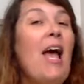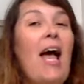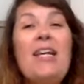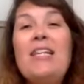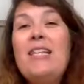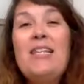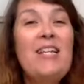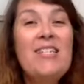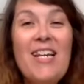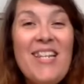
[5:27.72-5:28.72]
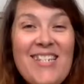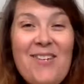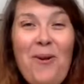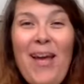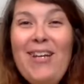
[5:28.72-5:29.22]
And there is an
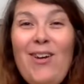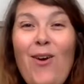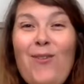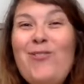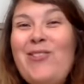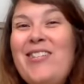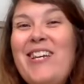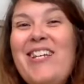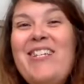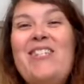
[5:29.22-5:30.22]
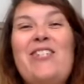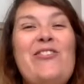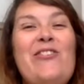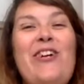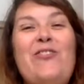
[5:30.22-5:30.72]
easy way of doing this.
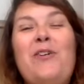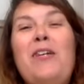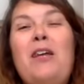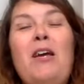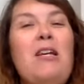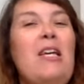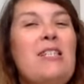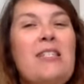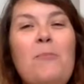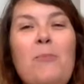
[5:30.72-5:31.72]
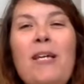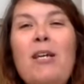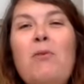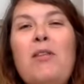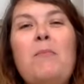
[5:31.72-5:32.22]
You can do it
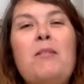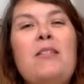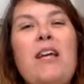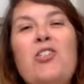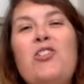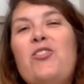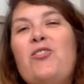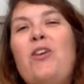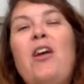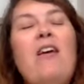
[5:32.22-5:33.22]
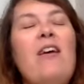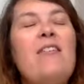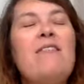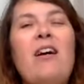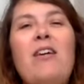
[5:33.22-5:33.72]
simply with a meditation.
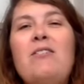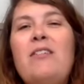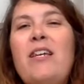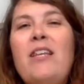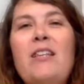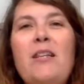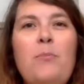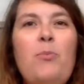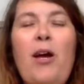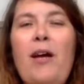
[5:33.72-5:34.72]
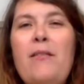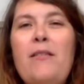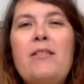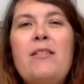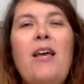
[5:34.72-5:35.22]
Start taking deep
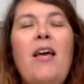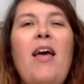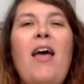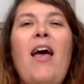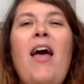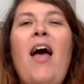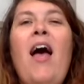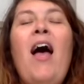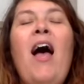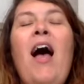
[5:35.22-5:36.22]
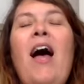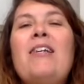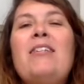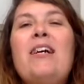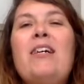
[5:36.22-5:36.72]
breaths.
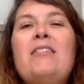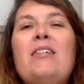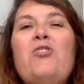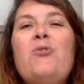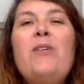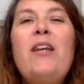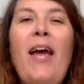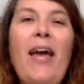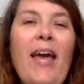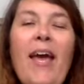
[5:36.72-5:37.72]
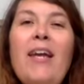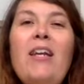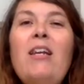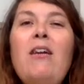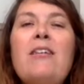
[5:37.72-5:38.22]
And start as you
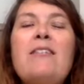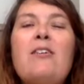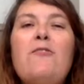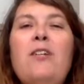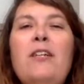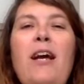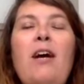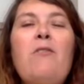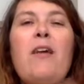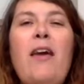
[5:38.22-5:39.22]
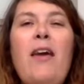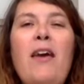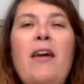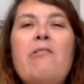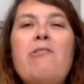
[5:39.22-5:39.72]
inhale, start feeling how the
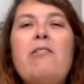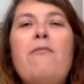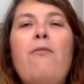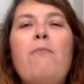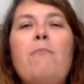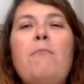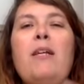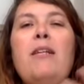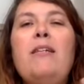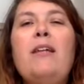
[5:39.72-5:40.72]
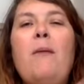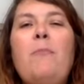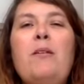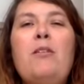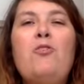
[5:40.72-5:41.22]
air is building
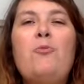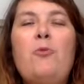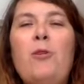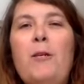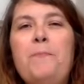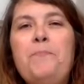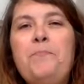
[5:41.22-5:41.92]
up in your body.